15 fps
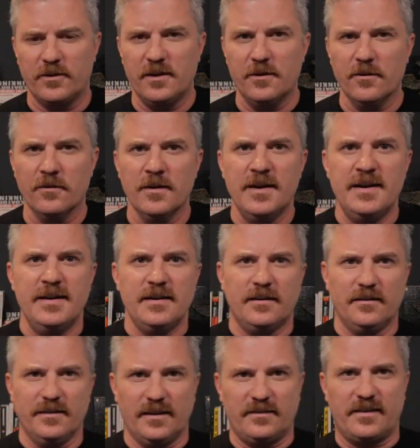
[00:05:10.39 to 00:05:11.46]
a year
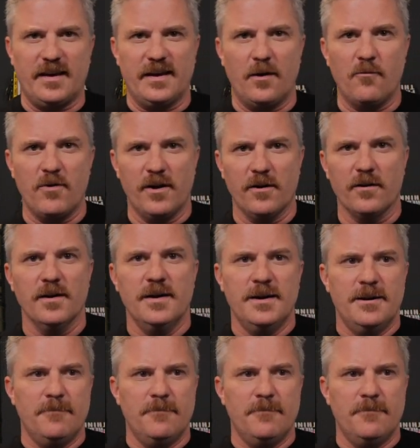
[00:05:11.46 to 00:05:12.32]
because that's kind of where